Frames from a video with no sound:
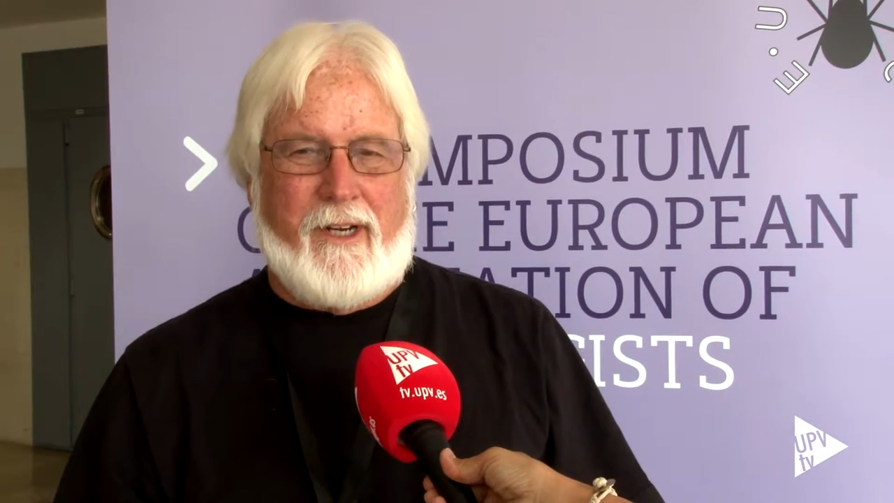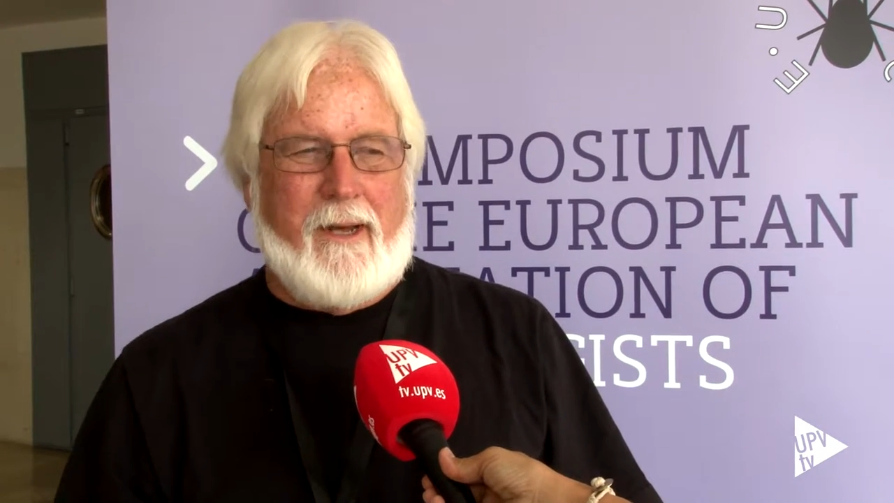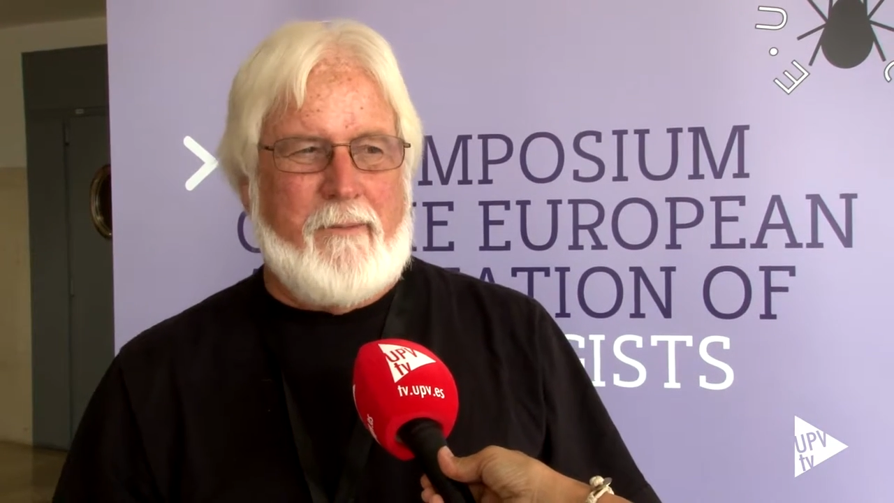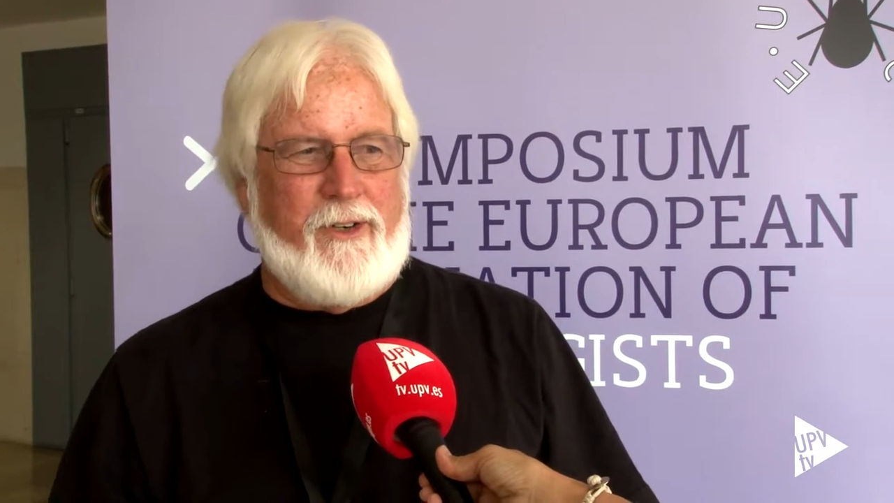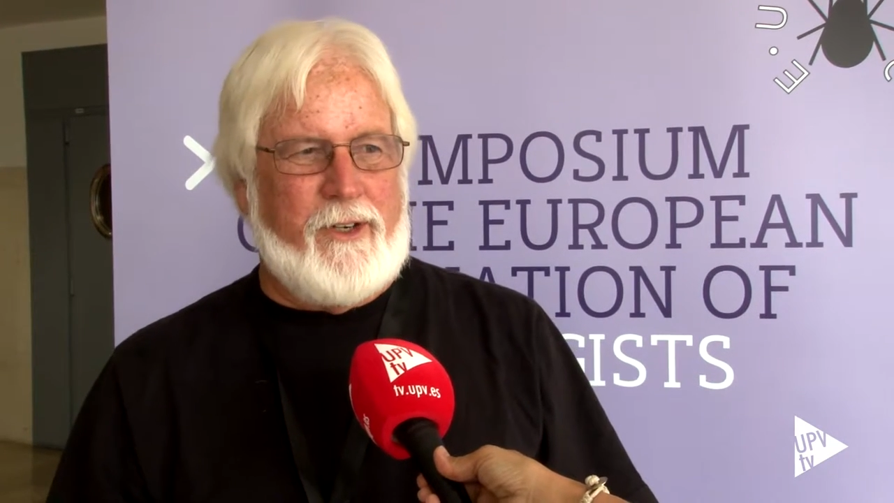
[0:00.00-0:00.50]

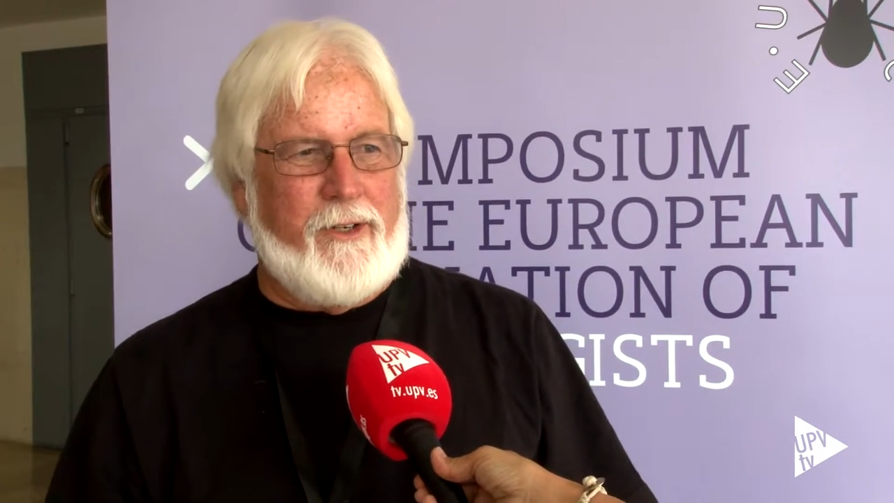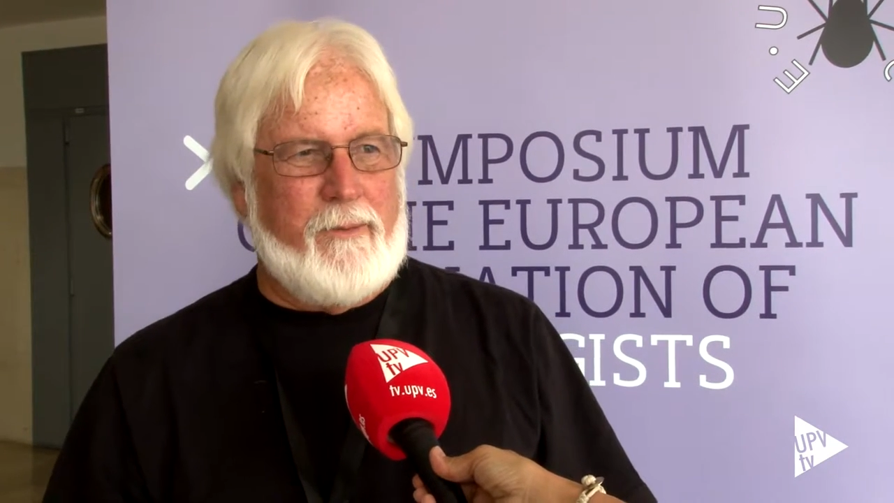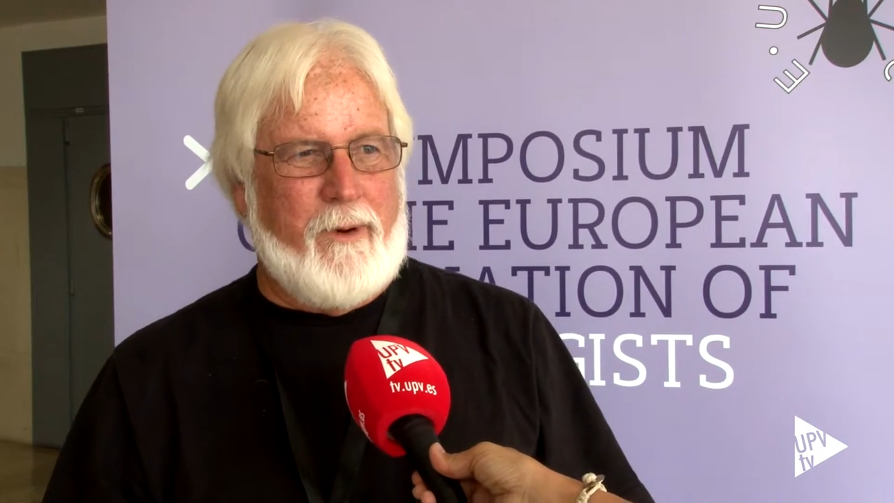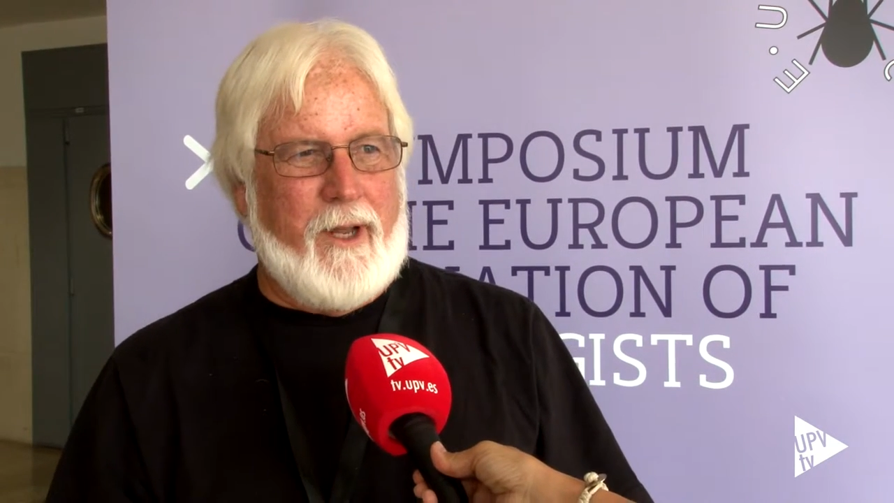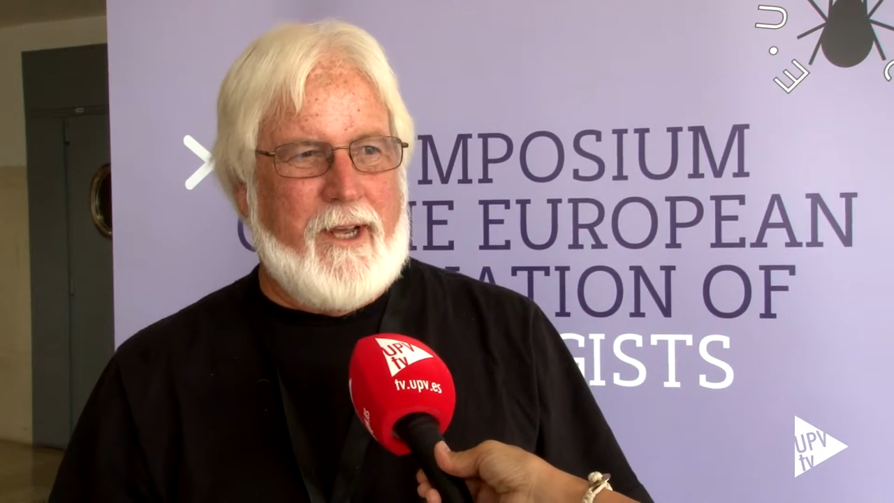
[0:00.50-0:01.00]
damaging to
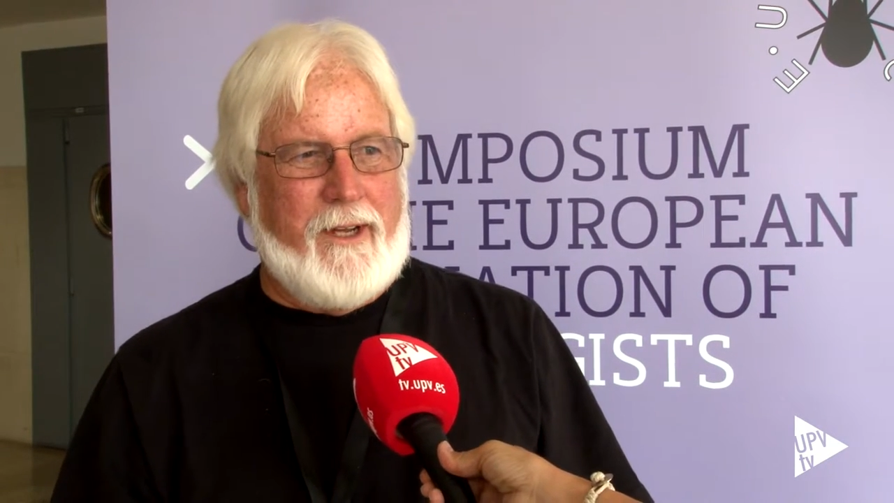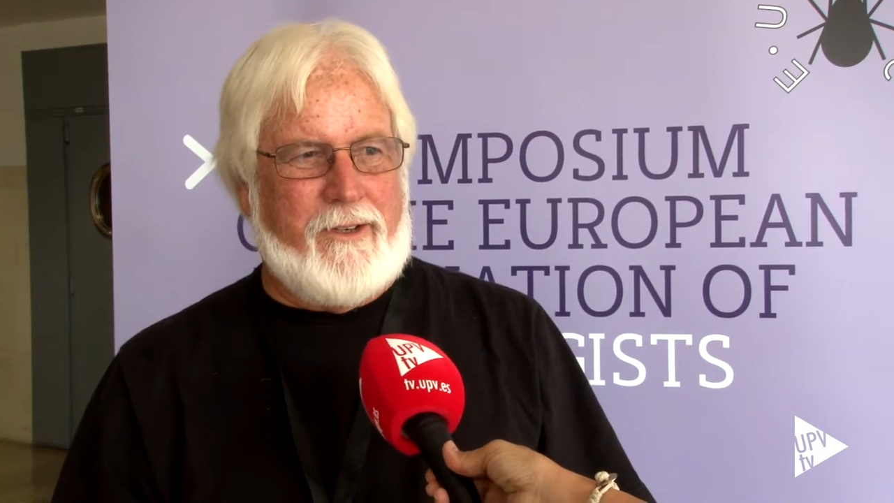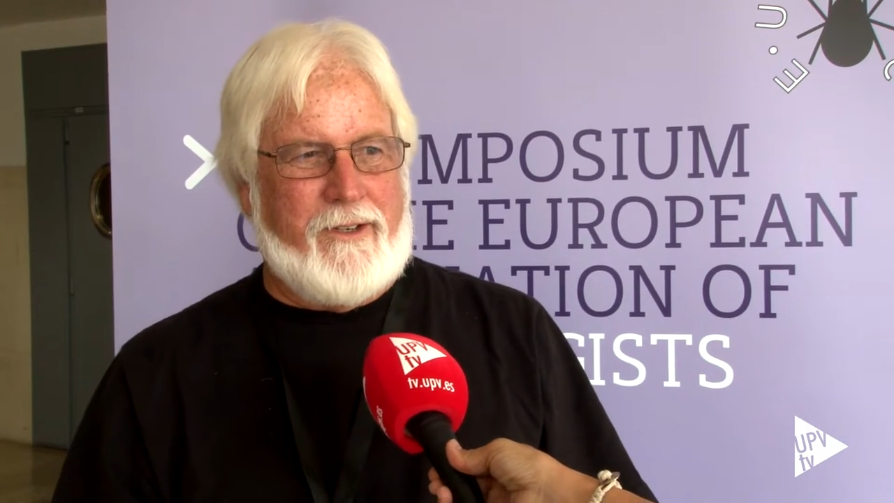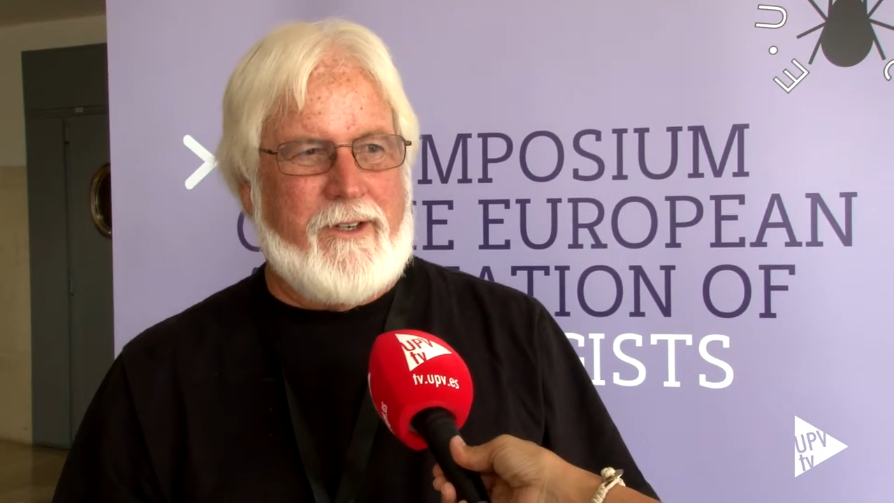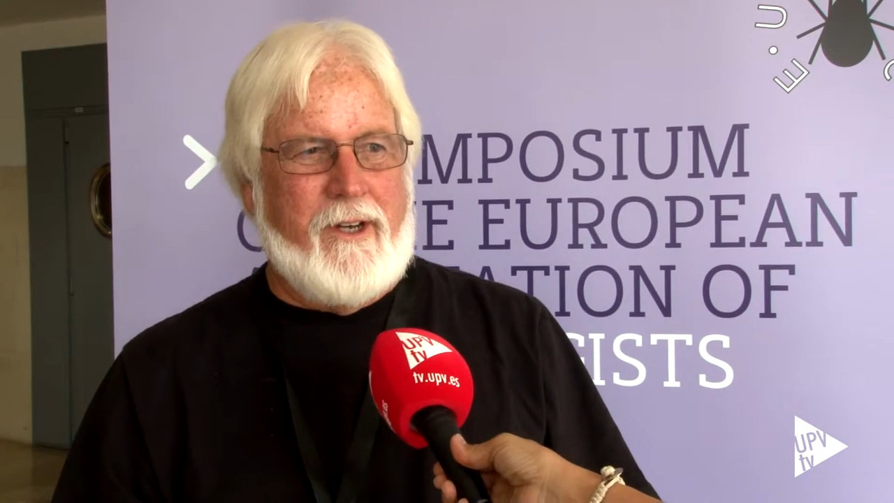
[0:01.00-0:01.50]

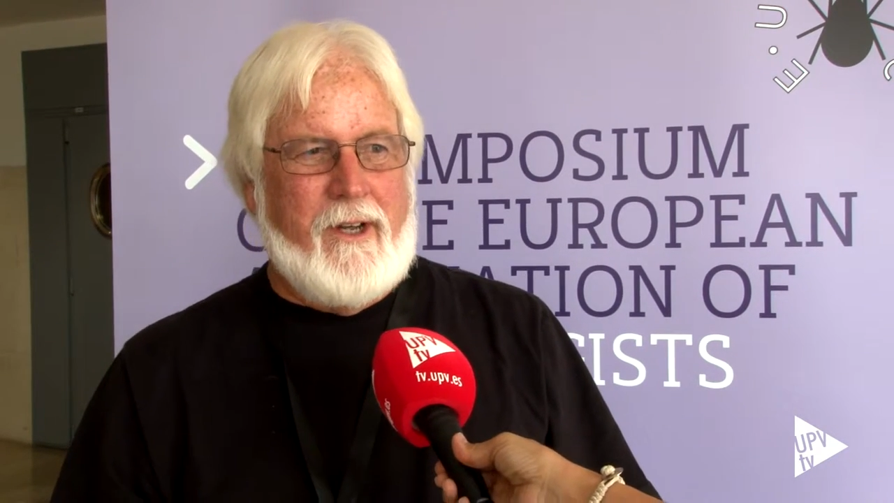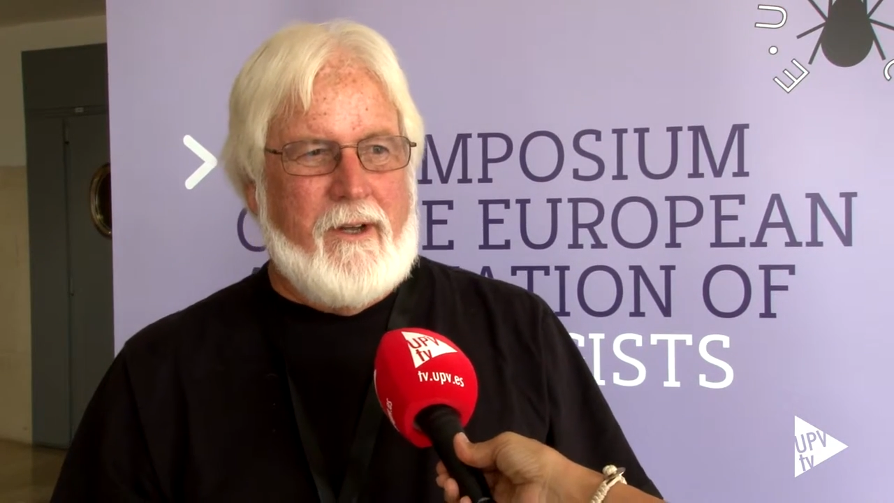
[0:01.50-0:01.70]
plants.